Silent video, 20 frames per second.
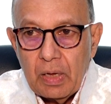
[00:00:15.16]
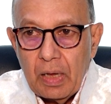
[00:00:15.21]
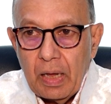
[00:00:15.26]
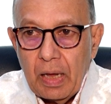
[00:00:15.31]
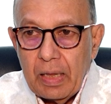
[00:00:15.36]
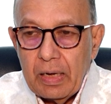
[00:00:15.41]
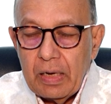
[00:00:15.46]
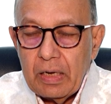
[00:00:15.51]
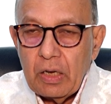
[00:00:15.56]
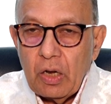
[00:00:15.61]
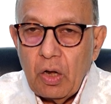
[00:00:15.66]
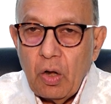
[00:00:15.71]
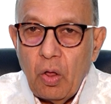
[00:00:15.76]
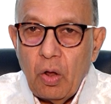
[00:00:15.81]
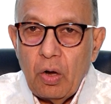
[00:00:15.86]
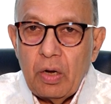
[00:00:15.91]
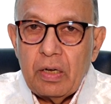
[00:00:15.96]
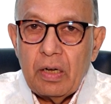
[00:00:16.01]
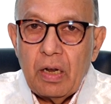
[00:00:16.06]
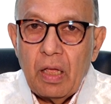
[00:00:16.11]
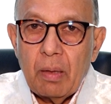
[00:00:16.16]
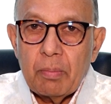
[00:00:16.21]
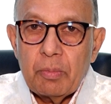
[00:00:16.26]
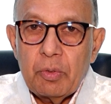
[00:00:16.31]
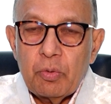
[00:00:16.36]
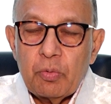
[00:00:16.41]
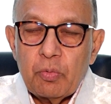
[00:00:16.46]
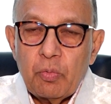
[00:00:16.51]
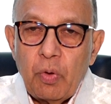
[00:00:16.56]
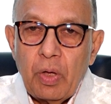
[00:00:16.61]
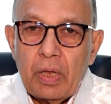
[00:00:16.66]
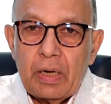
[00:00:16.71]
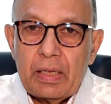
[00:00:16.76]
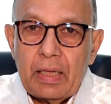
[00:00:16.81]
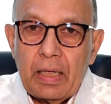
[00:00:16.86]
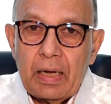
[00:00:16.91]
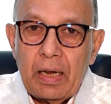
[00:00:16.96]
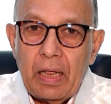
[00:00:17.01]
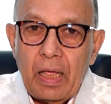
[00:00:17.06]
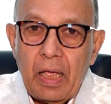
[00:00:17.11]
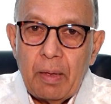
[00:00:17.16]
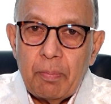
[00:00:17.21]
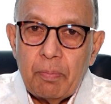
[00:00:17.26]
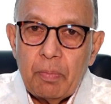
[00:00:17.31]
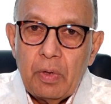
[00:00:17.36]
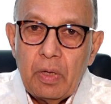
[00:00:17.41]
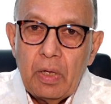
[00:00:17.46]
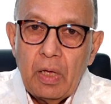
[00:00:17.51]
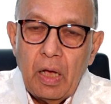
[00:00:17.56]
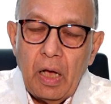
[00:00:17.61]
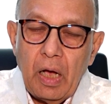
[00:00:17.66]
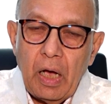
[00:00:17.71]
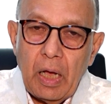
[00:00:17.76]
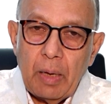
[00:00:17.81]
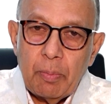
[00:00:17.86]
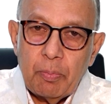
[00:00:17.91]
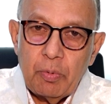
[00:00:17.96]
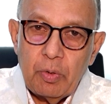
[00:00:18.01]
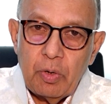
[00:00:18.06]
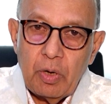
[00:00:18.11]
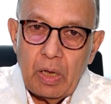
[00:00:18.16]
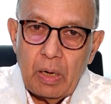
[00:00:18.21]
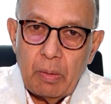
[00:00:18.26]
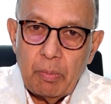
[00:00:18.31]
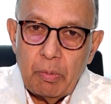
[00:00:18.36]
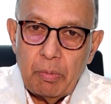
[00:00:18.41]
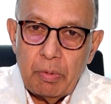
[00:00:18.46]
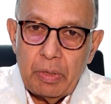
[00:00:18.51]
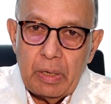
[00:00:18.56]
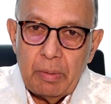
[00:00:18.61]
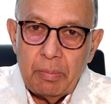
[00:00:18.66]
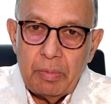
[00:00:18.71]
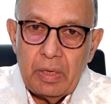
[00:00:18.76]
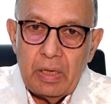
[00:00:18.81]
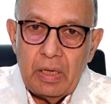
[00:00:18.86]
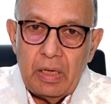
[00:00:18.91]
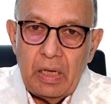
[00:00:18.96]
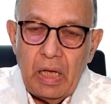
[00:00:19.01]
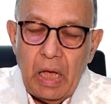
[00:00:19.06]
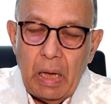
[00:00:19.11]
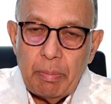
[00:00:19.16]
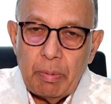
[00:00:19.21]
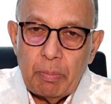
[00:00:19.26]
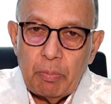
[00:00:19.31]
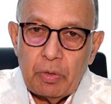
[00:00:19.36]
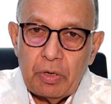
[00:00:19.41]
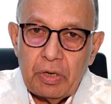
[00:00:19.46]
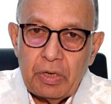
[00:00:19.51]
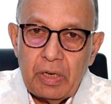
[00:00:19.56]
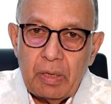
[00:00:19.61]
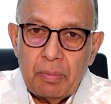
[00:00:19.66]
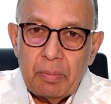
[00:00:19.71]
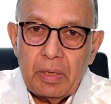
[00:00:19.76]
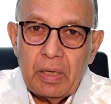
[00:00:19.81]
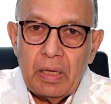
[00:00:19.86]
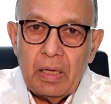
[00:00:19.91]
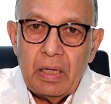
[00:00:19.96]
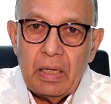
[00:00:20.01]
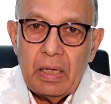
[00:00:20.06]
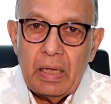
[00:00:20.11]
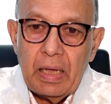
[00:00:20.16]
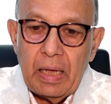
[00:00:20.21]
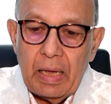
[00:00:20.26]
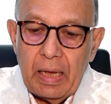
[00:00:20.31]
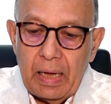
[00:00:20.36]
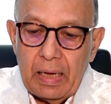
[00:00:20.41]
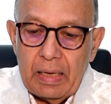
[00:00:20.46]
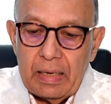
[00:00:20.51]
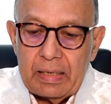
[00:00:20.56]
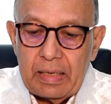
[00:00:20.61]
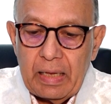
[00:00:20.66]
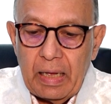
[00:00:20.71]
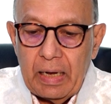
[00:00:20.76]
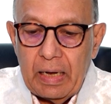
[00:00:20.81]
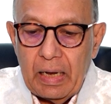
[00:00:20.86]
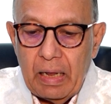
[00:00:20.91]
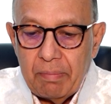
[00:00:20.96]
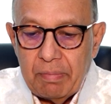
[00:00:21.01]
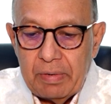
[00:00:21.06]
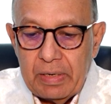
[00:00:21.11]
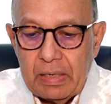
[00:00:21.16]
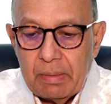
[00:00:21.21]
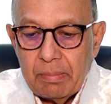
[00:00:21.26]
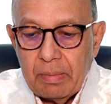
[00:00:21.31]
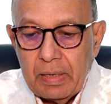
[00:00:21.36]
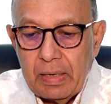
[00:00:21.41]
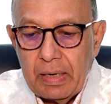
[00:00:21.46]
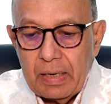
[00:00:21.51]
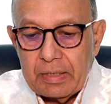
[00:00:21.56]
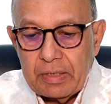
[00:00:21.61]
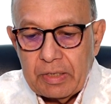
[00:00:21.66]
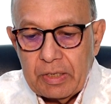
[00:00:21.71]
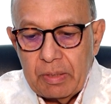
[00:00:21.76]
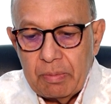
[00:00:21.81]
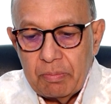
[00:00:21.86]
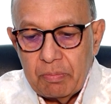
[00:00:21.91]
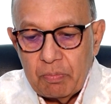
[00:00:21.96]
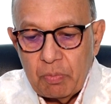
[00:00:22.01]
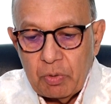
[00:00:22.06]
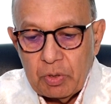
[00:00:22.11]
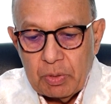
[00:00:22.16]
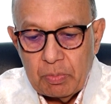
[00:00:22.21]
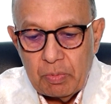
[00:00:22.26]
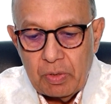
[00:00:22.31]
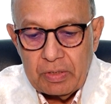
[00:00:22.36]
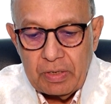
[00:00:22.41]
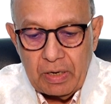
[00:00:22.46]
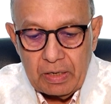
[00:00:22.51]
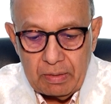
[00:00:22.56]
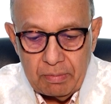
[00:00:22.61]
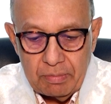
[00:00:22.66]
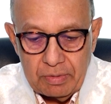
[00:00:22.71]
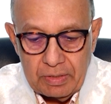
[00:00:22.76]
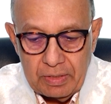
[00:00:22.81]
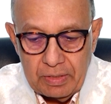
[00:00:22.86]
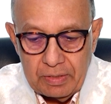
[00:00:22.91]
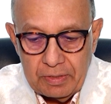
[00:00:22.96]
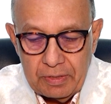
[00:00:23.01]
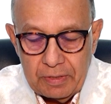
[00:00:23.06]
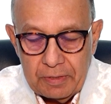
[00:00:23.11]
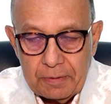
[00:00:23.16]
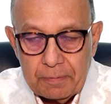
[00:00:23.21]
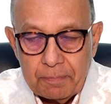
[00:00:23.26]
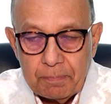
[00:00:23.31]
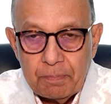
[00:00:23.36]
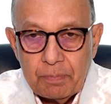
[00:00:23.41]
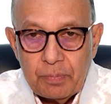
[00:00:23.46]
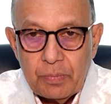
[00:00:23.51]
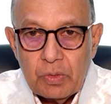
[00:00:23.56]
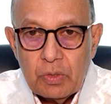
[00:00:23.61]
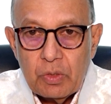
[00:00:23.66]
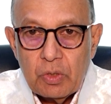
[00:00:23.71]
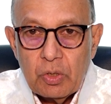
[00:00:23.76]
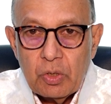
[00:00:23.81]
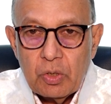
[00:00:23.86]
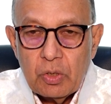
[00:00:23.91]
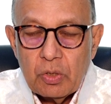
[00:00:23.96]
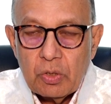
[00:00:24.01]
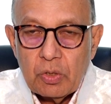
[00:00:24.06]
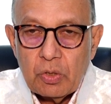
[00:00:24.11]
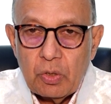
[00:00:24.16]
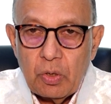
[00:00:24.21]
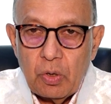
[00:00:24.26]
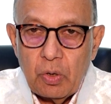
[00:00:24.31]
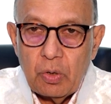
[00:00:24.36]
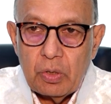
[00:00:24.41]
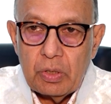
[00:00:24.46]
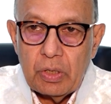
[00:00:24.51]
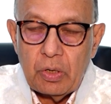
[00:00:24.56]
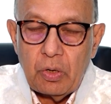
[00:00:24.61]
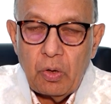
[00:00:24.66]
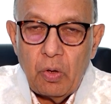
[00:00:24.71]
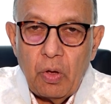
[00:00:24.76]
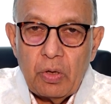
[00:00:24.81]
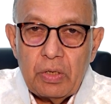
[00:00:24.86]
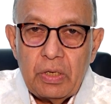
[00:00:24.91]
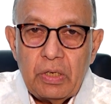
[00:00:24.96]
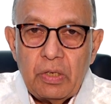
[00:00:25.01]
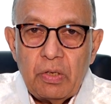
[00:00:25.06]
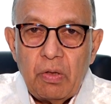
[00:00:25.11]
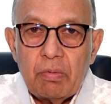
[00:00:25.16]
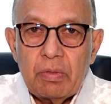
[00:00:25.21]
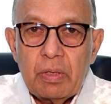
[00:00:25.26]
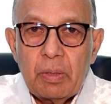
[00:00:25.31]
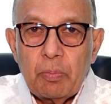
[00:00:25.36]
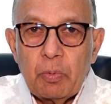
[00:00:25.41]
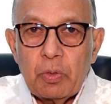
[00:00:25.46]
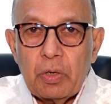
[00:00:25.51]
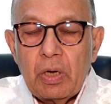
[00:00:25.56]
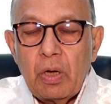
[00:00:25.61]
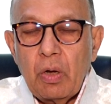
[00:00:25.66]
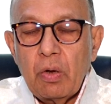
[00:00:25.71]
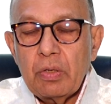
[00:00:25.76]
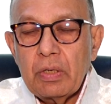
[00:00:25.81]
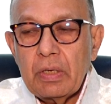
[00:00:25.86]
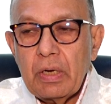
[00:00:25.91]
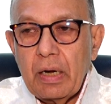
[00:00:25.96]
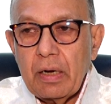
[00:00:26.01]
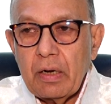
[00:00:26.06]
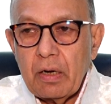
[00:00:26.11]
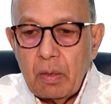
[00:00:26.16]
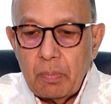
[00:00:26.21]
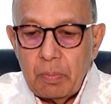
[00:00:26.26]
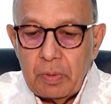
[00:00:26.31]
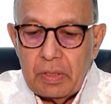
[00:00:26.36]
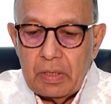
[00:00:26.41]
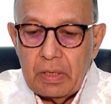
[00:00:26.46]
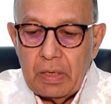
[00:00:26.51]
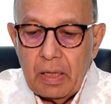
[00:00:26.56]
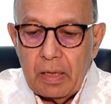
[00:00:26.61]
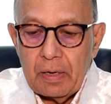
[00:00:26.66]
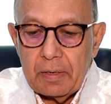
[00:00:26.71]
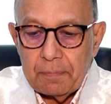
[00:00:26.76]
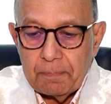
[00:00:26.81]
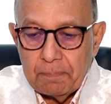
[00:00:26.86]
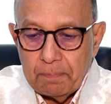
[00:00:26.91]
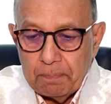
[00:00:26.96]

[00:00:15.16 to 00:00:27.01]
and in the long term one can have hypoalbuminemia, hypoproteinemia, and can have edema in extreme possible circumstances. So the causes of the protein losing enteropathy are